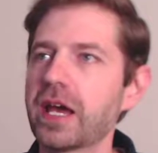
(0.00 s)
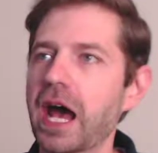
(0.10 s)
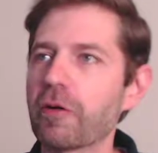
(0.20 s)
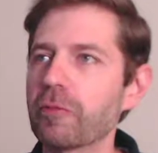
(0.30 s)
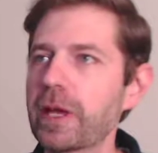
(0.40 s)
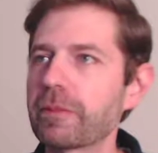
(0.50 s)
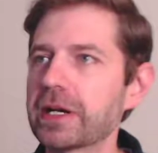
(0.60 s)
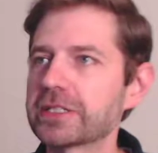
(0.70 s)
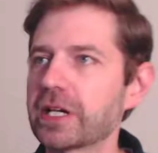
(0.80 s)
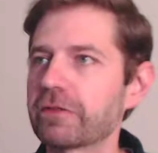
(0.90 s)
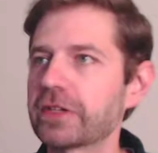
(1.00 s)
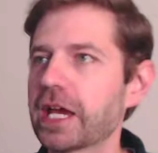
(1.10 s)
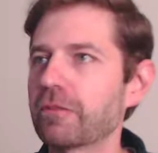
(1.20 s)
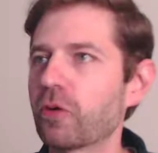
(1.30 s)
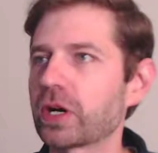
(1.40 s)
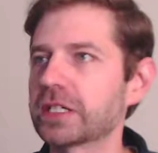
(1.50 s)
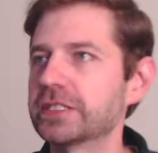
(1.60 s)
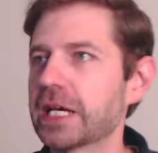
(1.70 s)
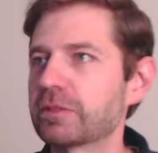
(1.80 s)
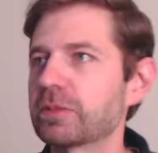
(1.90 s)
I will make myself yet more
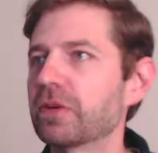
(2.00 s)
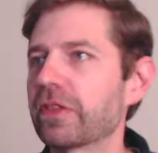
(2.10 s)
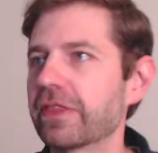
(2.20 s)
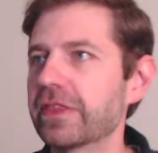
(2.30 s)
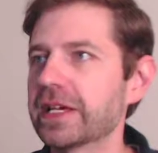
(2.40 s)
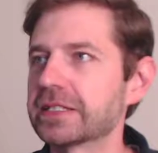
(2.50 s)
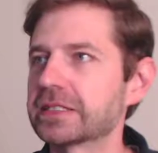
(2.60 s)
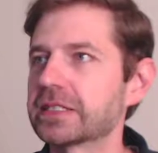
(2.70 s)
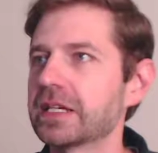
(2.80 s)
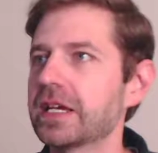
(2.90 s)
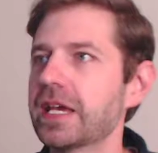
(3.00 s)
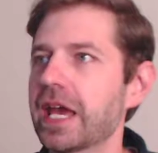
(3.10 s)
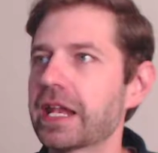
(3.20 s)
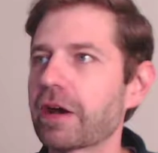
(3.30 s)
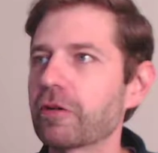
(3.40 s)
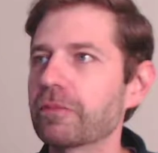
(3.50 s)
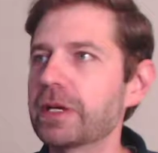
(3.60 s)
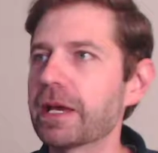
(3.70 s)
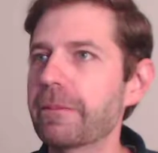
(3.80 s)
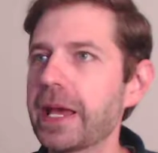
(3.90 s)
contemptible than this and I will
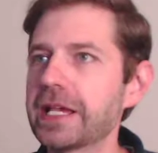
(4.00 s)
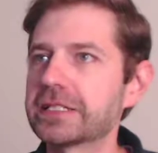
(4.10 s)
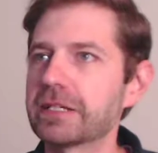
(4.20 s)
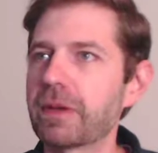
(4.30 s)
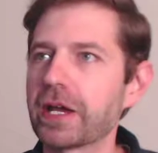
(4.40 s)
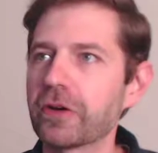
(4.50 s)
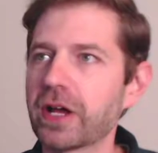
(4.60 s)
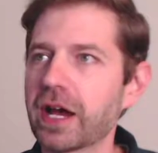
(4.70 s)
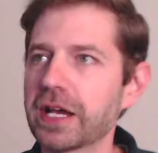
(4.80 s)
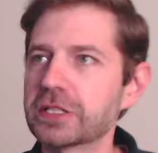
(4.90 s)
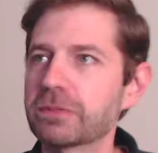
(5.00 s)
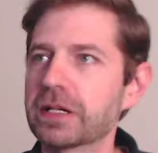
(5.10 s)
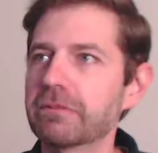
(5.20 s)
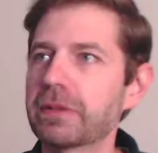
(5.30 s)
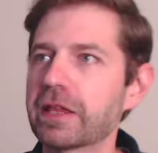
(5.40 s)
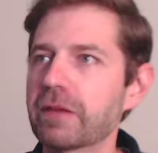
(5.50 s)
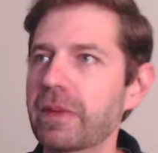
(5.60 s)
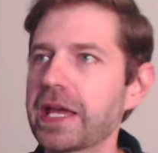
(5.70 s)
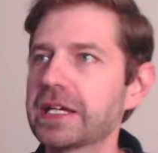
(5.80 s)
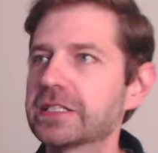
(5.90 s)
be abased in my own eyes, but by the
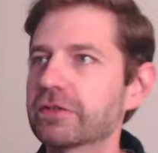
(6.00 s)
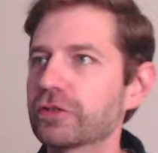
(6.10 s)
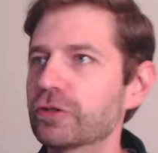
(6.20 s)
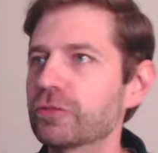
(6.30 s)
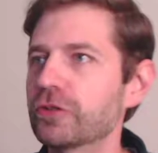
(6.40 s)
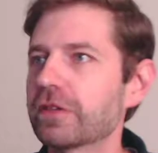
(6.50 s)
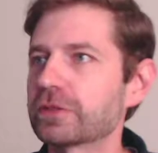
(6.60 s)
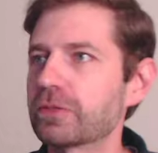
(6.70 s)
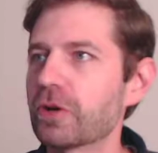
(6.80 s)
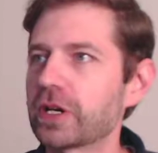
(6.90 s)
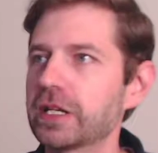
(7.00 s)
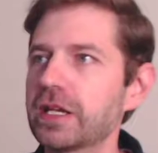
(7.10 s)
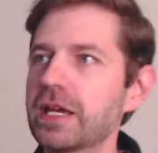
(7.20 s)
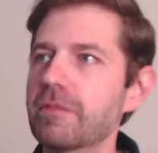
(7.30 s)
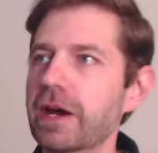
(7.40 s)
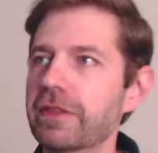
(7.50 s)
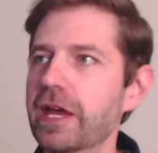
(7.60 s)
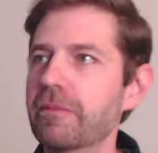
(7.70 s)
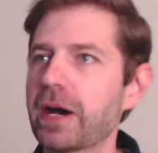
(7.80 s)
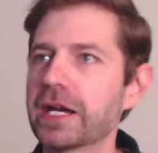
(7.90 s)
maids of whom you have spoken, by
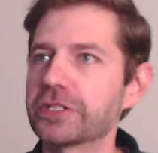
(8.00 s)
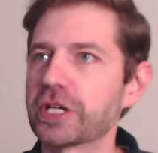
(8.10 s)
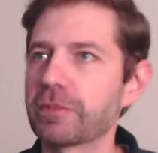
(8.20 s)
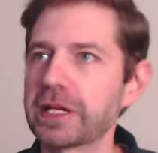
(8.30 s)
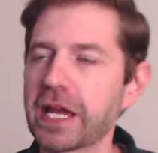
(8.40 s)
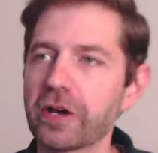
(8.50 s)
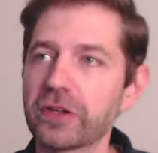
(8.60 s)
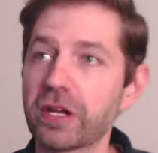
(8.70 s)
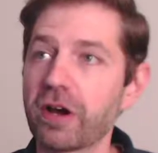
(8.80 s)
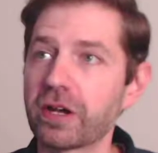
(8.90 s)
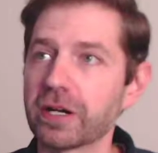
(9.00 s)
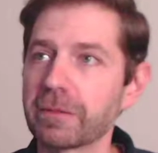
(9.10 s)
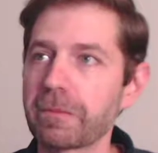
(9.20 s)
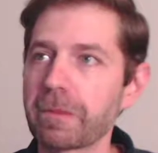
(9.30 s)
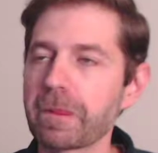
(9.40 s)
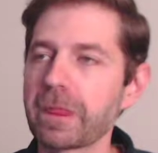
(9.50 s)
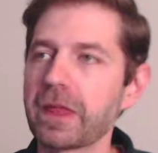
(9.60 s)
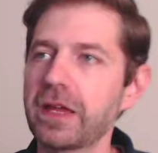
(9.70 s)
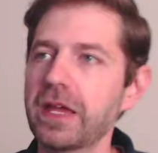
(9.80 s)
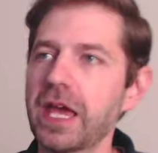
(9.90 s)
them I shall be held in honor.
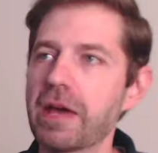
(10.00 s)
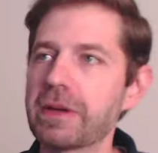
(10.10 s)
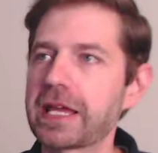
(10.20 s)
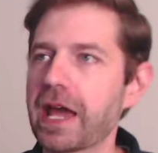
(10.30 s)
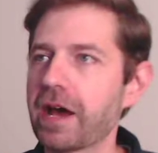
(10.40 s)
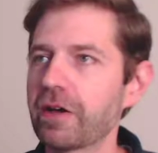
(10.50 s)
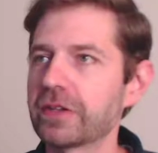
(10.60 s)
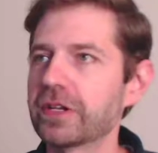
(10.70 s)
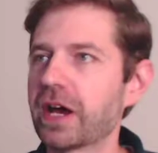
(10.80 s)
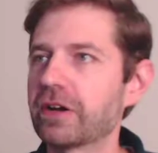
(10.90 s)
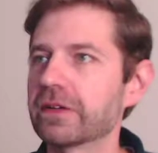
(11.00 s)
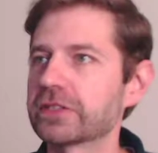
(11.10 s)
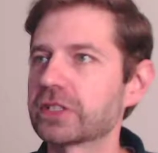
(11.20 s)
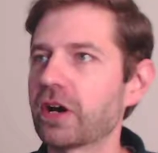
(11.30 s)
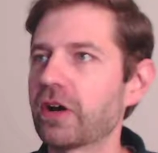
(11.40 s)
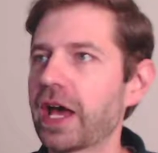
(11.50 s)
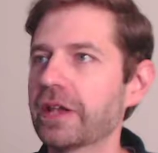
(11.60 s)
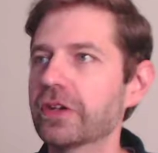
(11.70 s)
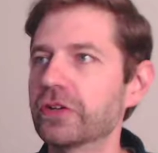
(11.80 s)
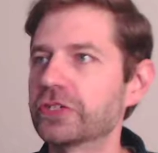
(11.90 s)
And Michal, the daughter of Saul,
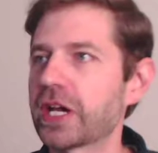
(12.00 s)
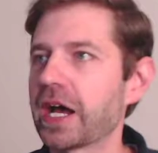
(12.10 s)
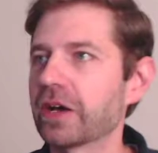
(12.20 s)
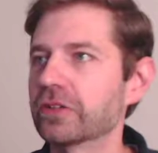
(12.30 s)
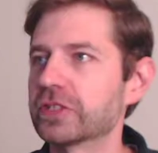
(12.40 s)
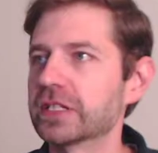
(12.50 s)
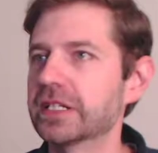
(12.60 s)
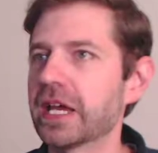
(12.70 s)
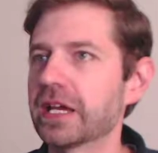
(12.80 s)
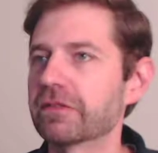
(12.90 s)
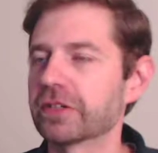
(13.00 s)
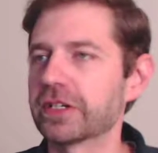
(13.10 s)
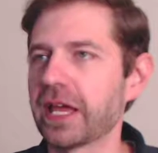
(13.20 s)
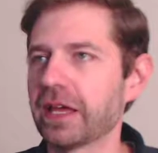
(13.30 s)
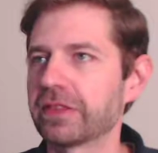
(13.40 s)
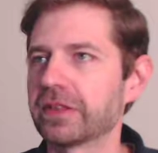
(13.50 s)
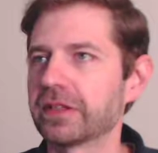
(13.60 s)
had no child to the day of her death.